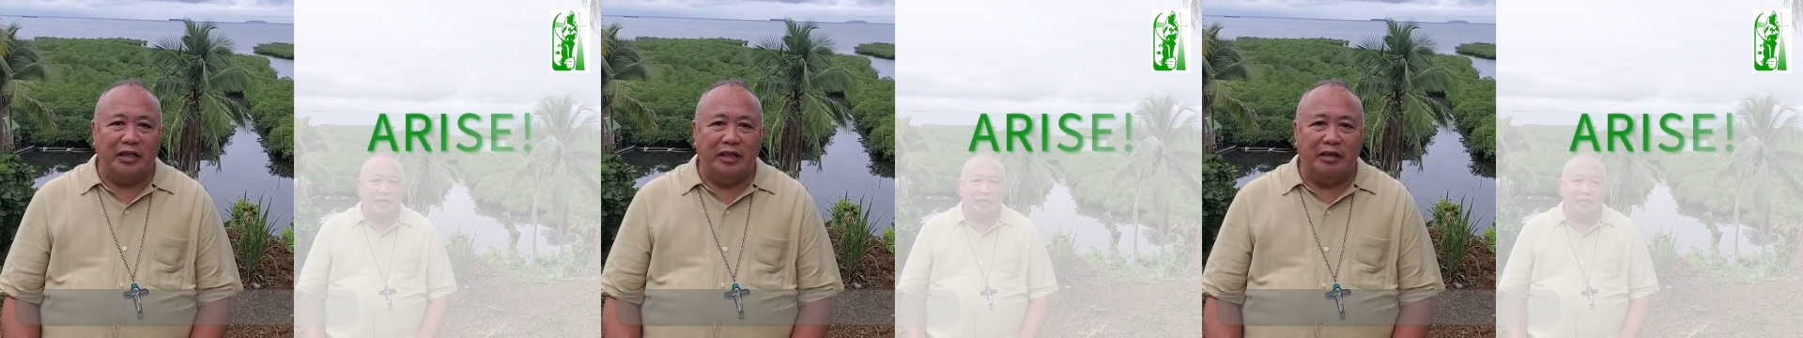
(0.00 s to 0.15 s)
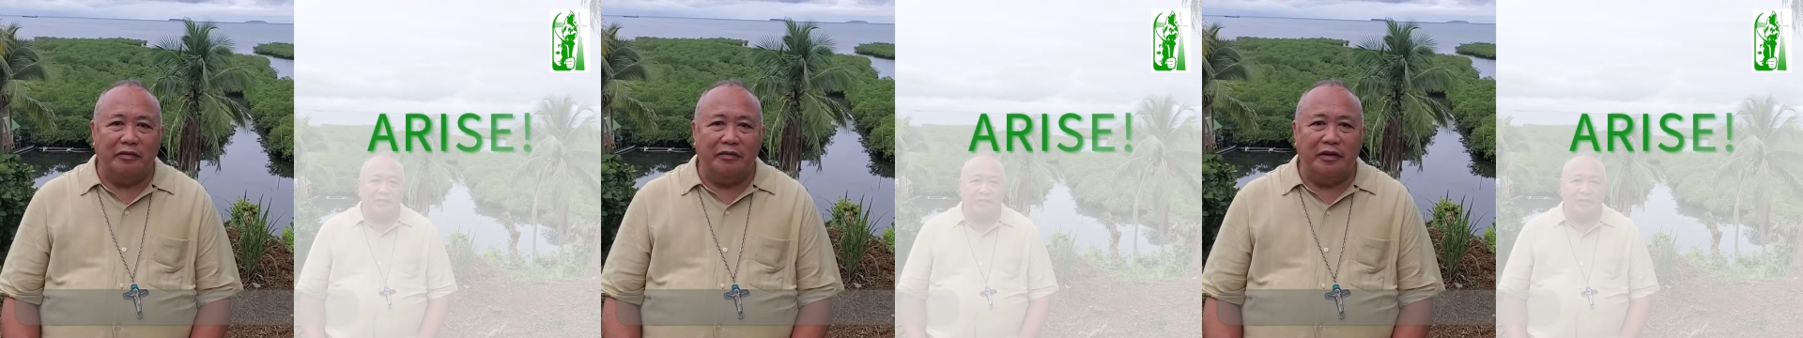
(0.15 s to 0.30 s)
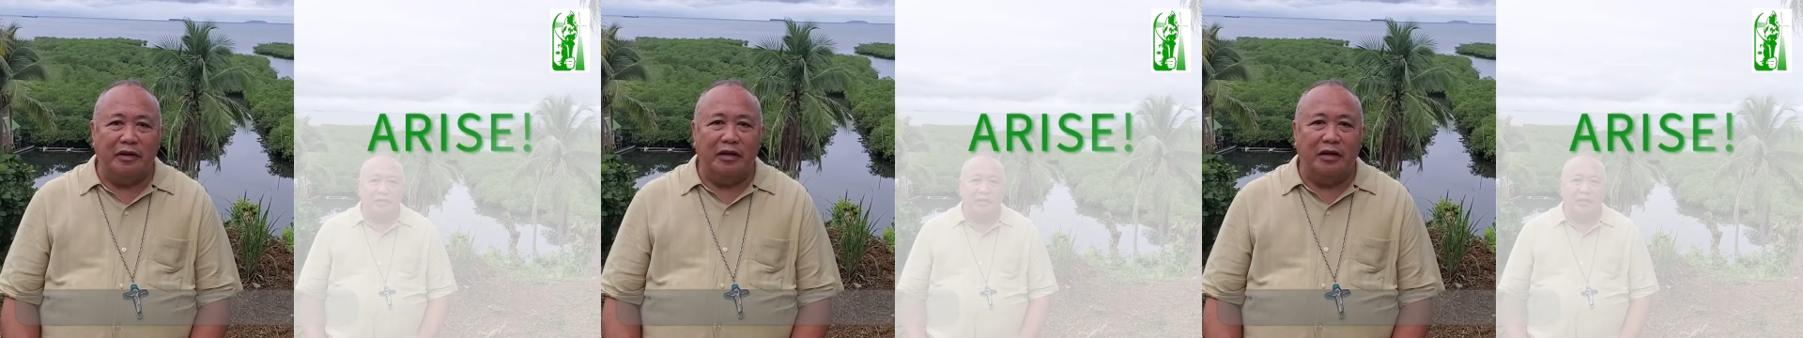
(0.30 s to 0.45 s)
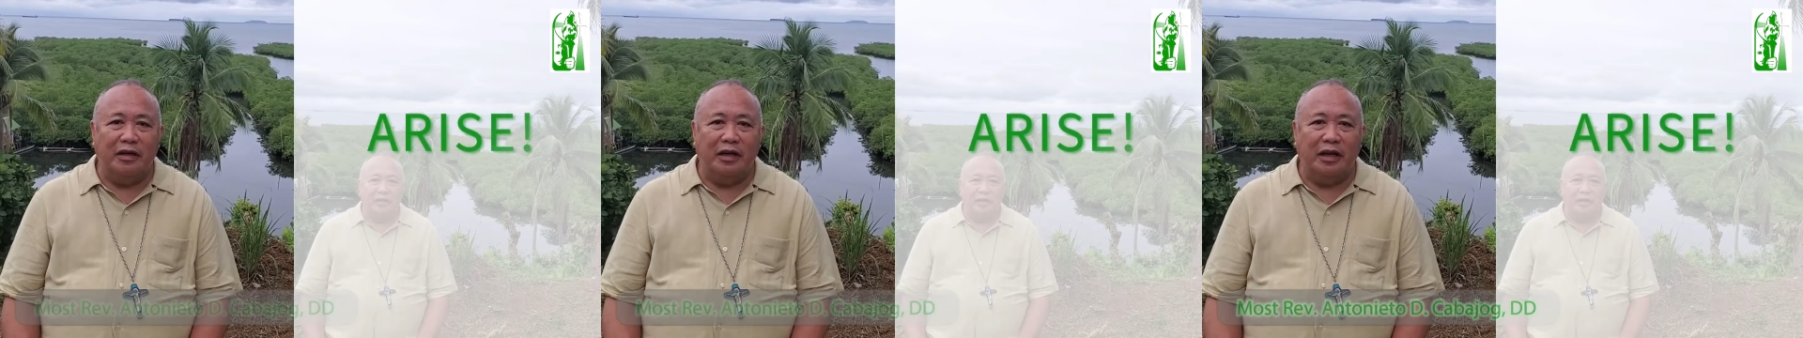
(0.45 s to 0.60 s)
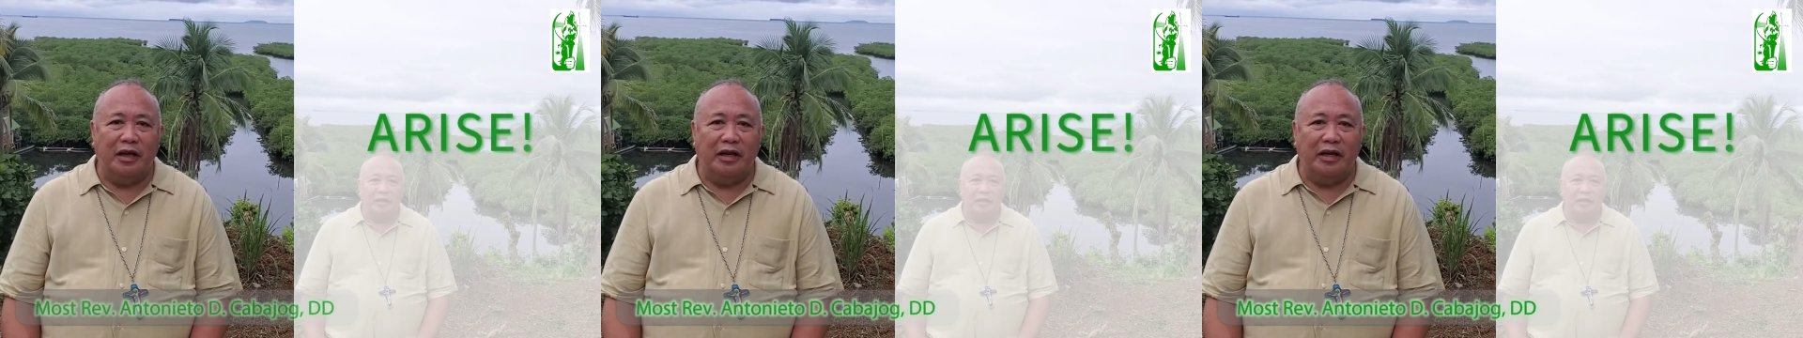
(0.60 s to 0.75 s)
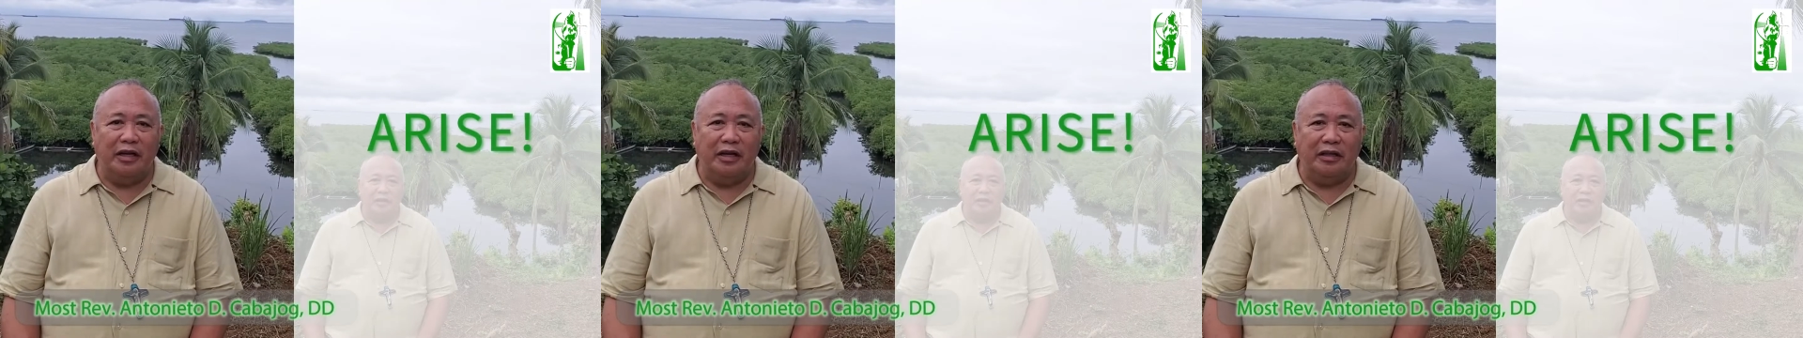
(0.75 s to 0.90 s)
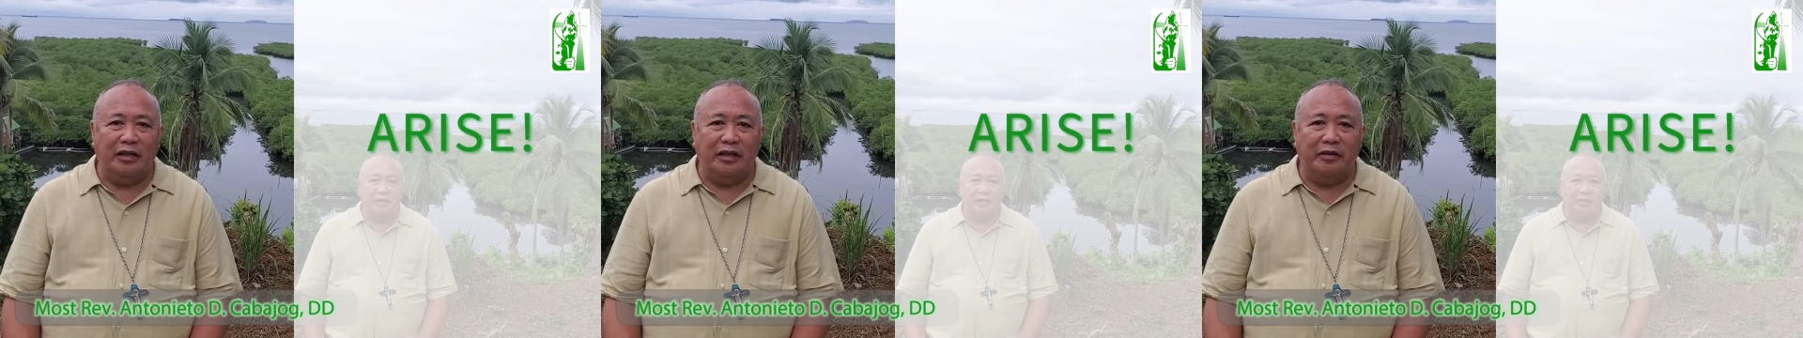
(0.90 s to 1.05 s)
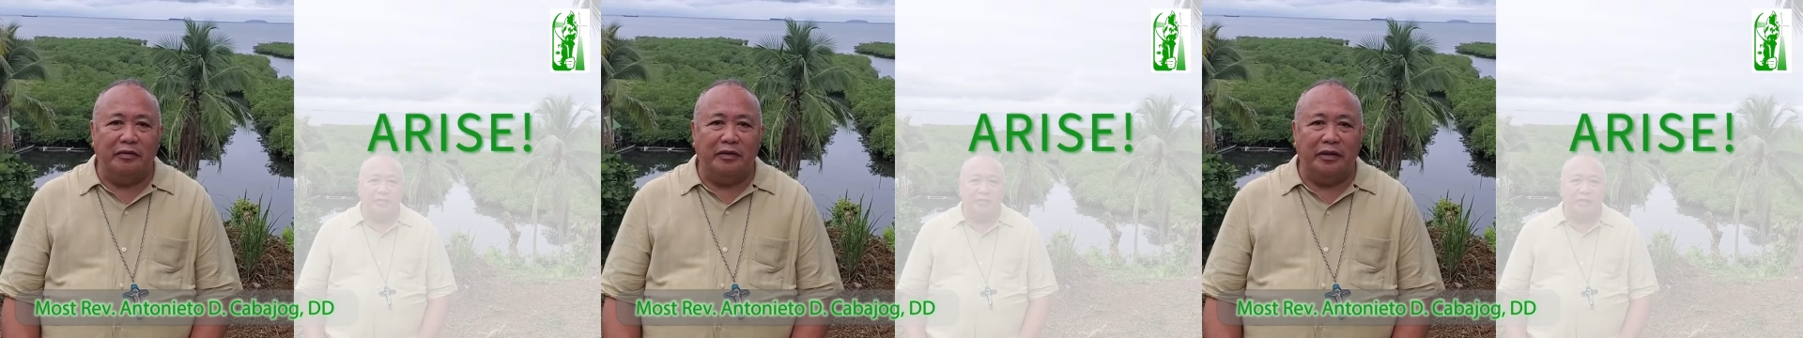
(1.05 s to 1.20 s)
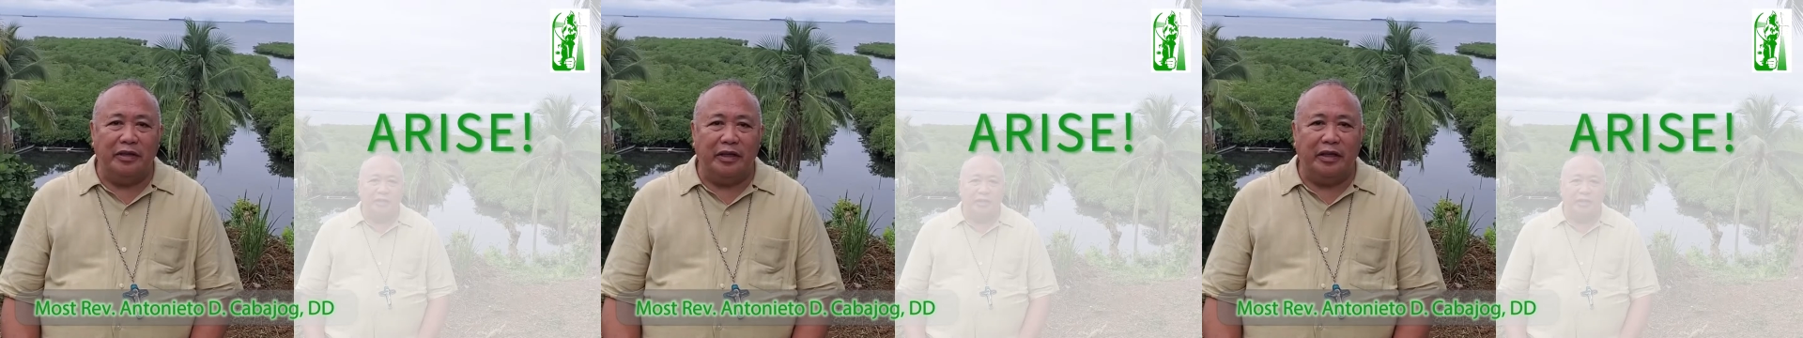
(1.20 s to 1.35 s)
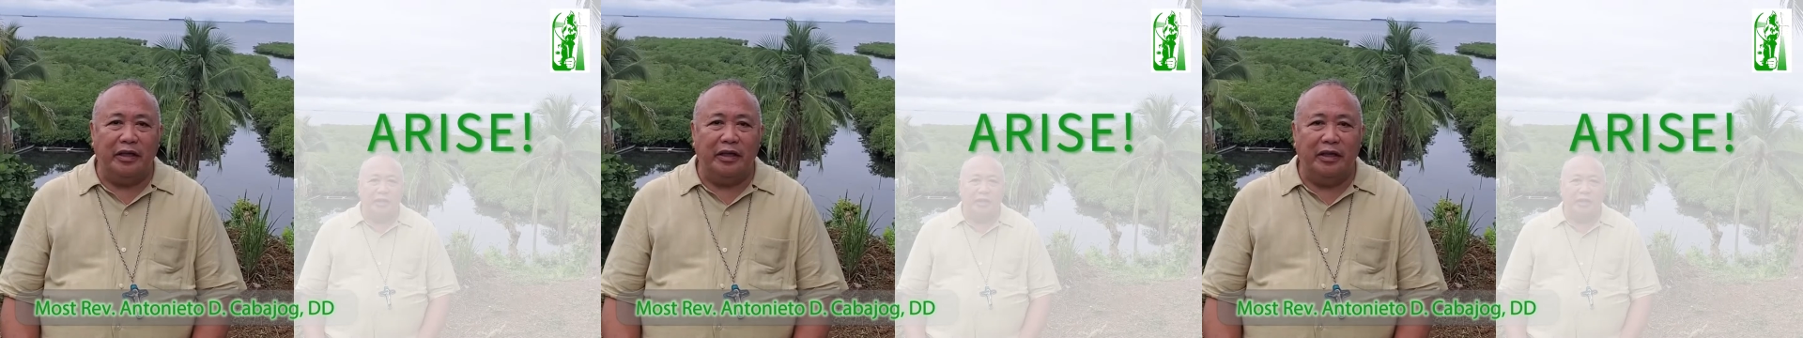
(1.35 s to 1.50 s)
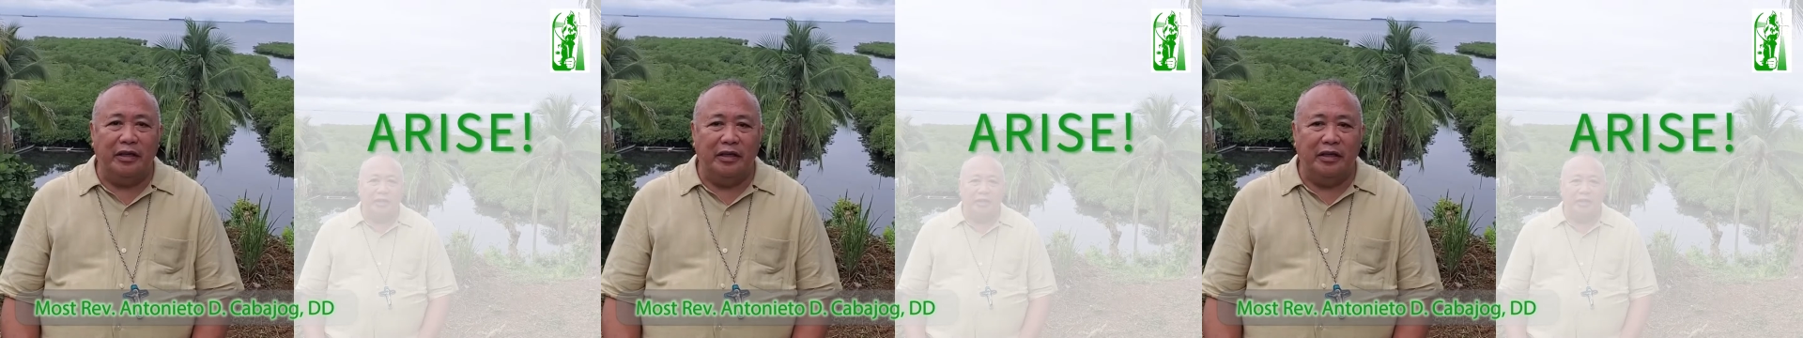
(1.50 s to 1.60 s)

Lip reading: evil and negativity.